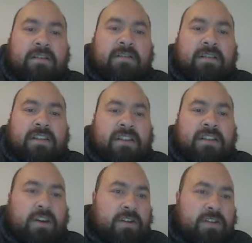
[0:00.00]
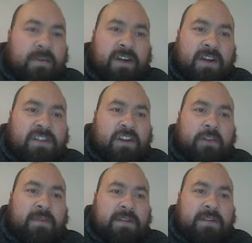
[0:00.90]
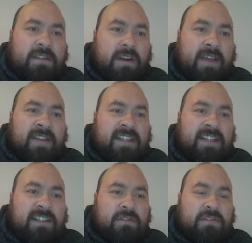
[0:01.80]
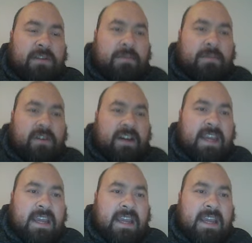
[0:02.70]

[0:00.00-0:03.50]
All right, so Supercoach is open. So I haven't actually looked at my